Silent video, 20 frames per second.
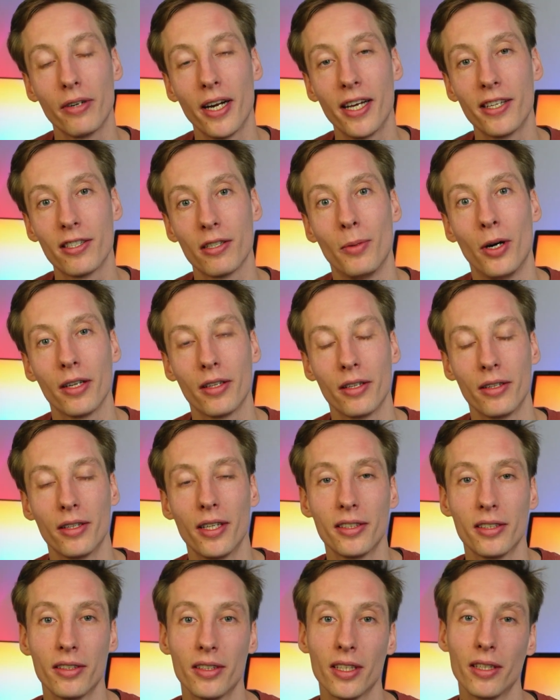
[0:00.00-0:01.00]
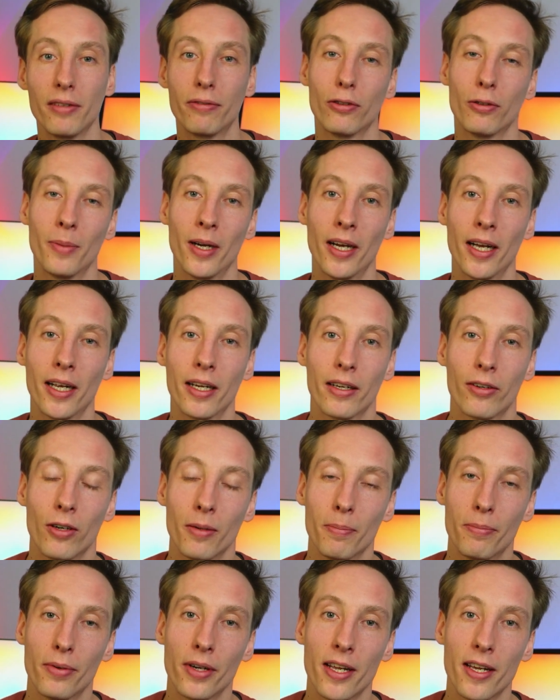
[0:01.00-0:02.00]
some authenticity for my
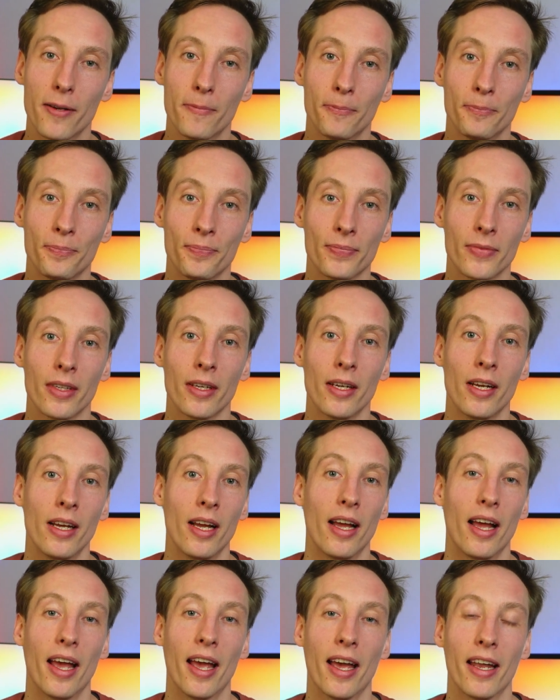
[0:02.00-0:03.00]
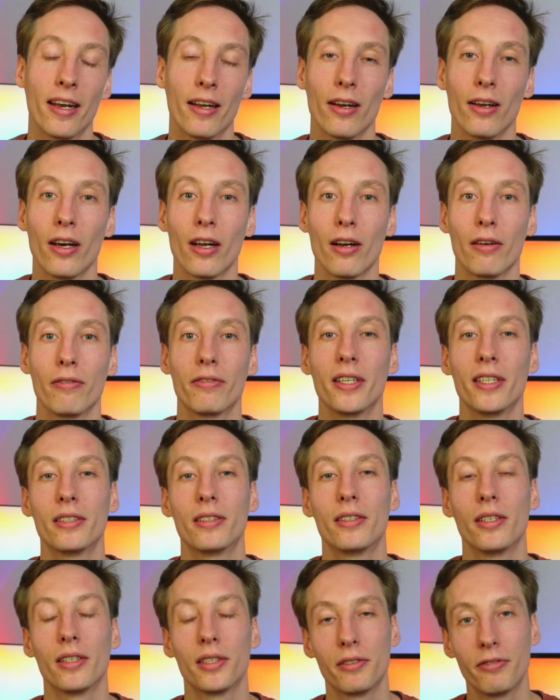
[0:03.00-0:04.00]
company. And a lot of these
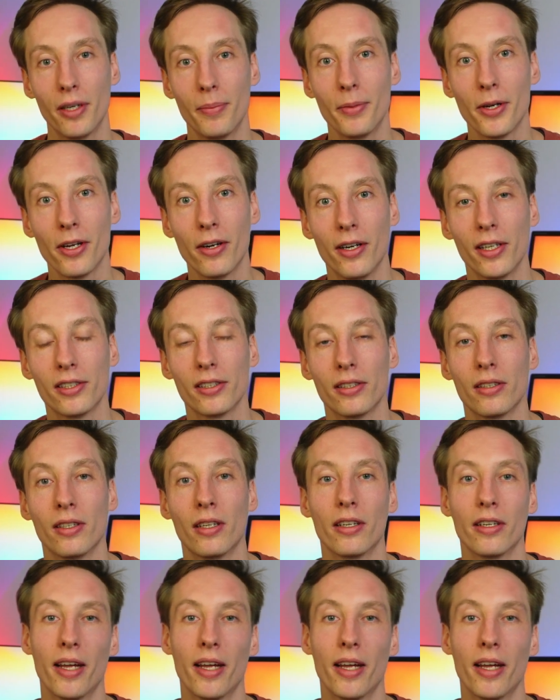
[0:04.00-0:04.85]
distributors, they